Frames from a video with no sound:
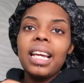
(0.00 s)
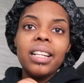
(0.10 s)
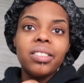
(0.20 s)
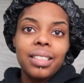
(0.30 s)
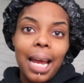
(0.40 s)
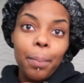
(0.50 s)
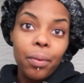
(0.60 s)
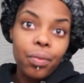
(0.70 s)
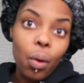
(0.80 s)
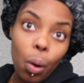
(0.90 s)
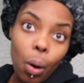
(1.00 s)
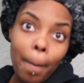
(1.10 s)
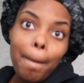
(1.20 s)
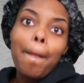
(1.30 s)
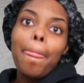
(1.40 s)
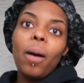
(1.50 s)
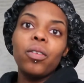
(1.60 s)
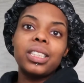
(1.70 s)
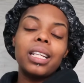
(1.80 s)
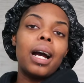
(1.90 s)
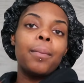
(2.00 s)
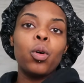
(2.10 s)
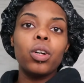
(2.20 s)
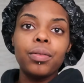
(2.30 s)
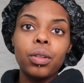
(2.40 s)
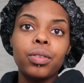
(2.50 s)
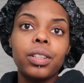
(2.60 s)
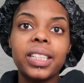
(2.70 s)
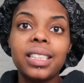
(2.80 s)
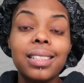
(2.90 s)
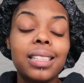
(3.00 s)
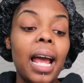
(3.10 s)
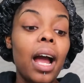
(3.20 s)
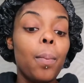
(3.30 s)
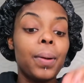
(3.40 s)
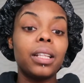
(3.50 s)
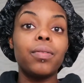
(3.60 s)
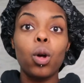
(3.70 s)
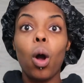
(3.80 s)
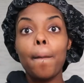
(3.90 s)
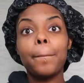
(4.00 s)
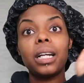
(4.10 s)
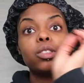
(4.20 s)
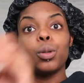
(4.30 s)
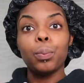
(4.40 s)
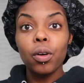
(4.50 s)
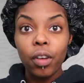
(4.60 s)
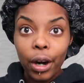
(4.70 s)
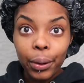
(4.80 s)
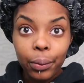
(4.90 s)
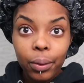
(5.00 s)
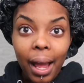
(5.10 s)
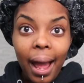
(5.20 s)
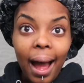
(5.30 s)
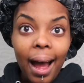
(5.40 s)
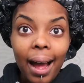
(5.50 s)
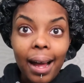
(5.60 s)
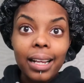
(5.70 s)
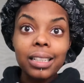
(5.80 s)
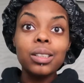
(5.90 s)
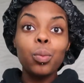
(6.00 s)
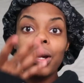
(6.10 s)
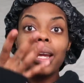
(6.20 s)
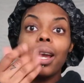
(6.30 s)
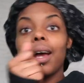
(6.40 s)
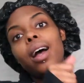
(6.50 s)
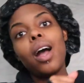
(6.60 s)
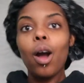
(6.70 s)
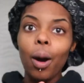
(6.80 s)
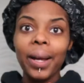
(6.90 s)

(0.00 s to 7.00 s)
is the day before. Obviously, I'm not going to vlog for the rest of the day. I'll pick the vlog up back tomorrow and we go